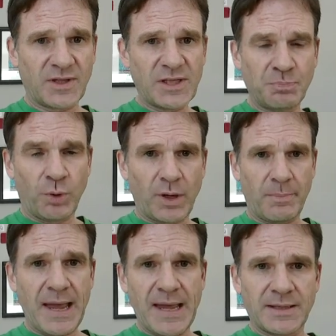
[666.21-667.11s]
this poor
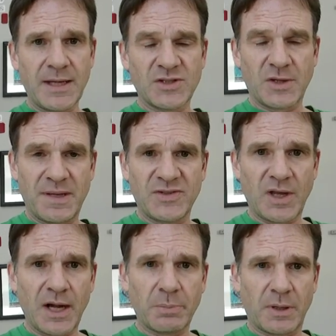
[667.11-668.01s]
man needs to be
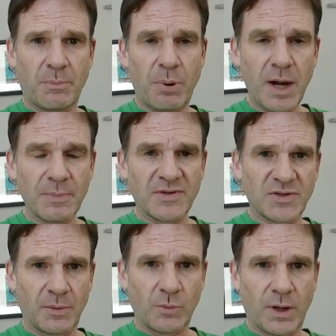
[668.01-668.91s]
set up in an apartment
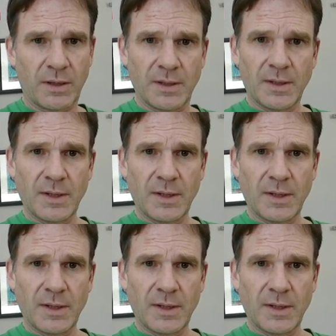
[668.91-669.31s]
somewhere